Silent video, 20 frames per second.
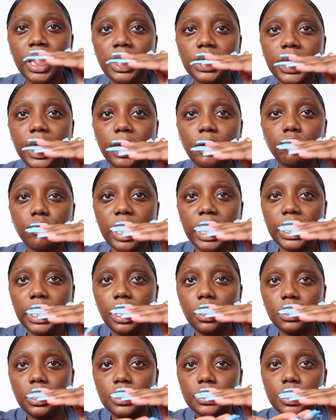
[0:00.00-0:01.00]
like right
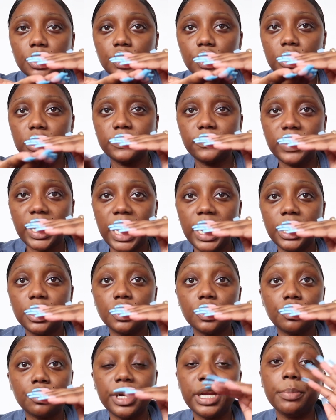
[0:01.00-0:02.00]
now these are just flat and
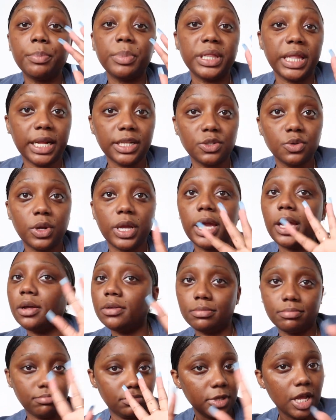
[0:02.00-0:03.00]
straight but that's okay
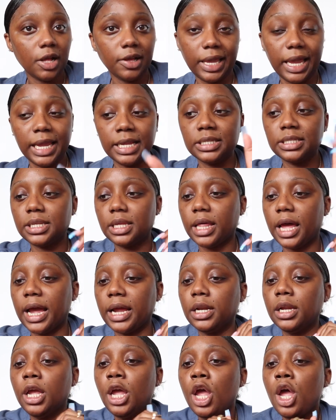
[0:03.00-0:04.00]
i'll i'll get into that